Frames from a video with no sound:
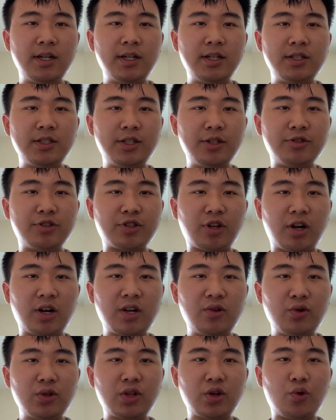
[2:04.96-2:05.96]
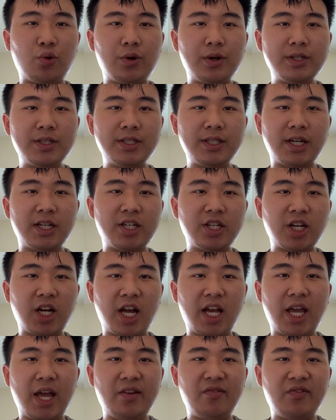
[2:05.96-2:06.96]
So starting with the courses I took at
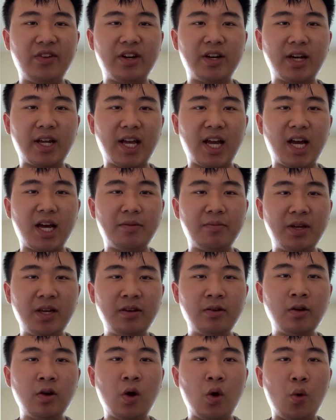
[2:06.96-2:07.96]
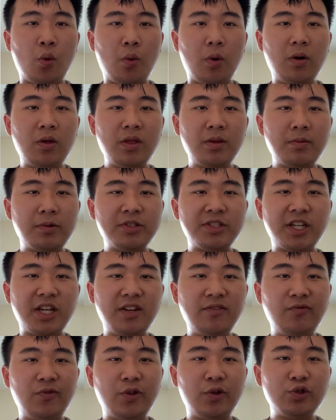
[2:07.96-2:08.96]
Cape Fear Academy, one of the most
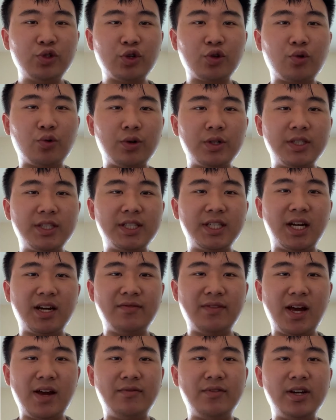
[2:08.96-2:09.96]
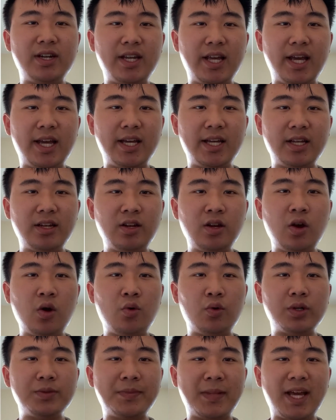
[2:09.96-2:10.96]
influential courses I've ever taken
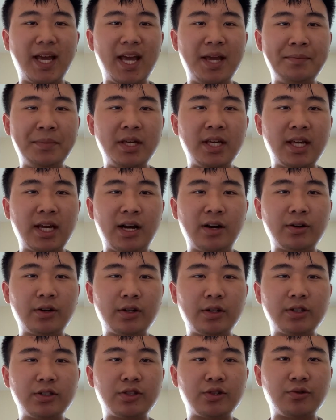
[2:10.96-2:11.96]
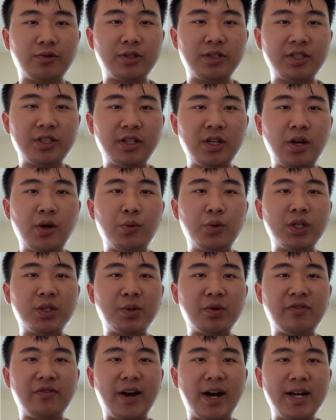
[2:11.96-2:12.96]
was my AP Calculus course, which
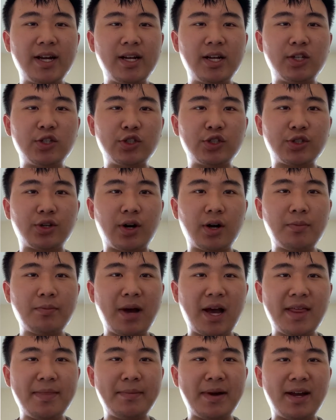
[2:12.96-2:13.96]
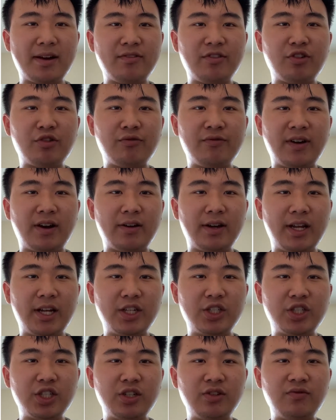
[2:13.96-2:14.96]
provided a strong mathematical
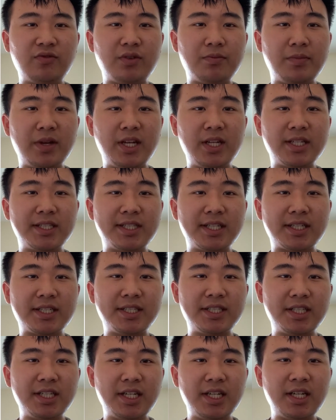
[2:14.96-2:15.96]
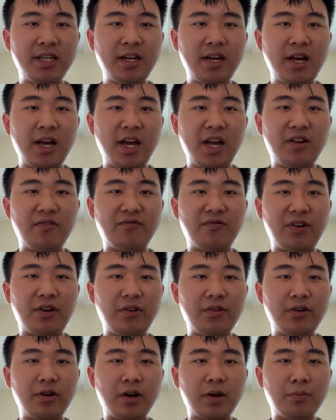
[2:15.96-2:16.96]
foundation for me to succeed in
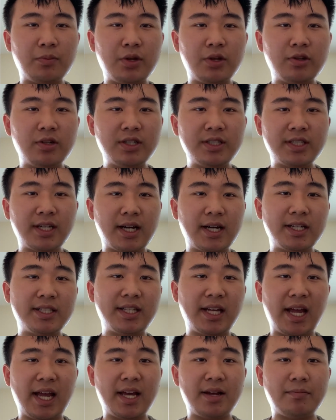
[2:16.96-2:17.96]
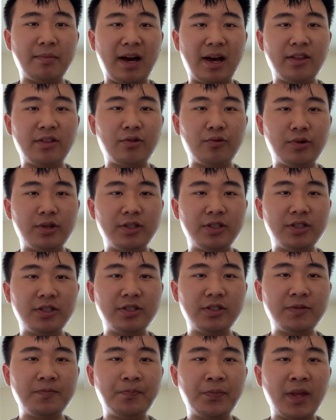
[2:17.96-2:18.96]
further computer science and math
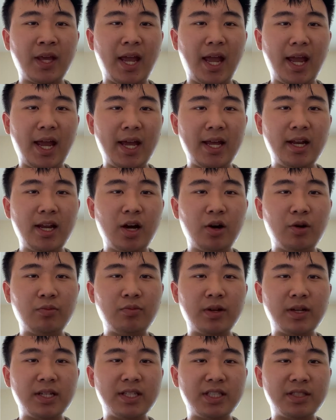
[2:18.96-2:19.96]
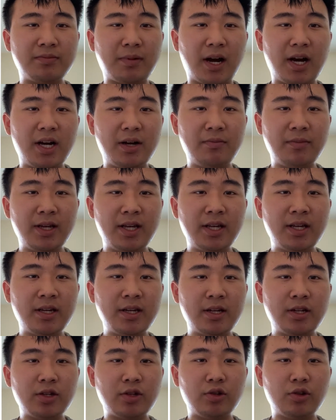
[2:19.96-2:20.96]
courses, and helped inspire me
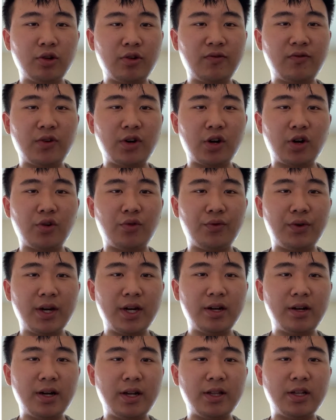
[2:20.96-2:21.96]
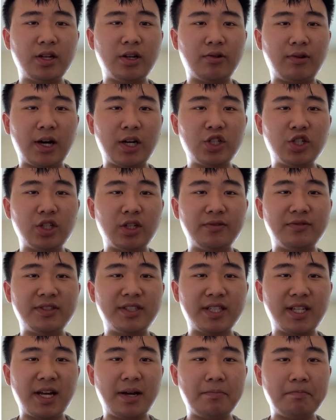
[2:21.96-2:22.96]
to look for a career in the direction of
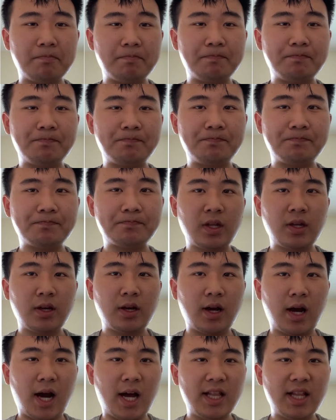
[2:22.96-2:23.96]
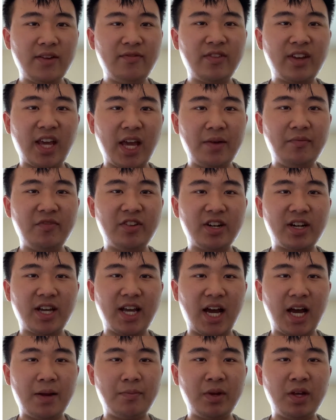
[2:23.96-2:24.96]
STEM. I left Cape Fear
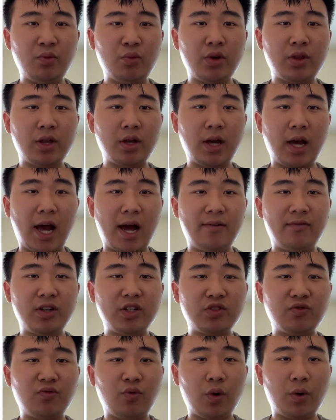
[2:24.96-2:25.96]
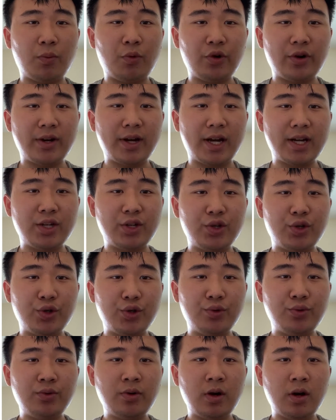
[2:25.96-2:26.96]
Academy with an average
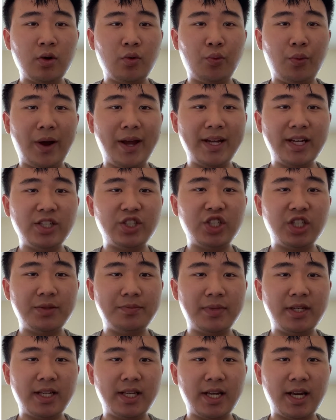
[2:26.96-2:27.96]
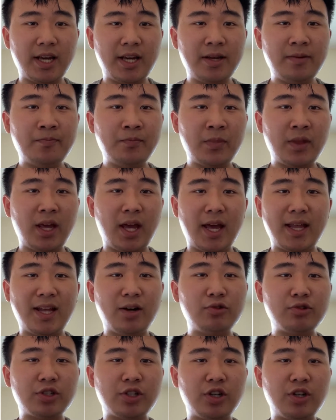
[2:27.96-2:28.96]
4.92 weighted GPA, and that
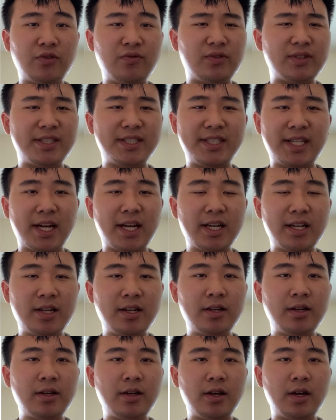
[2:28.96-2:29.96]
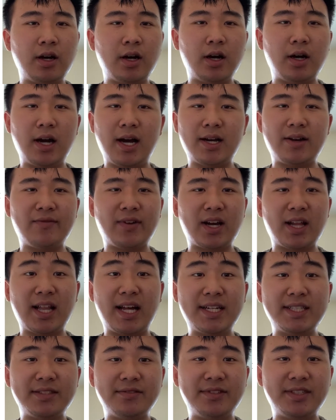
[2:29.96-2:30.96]
was good for second out of a
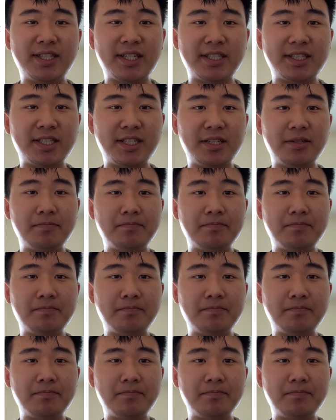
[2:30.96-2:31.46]
class of 60.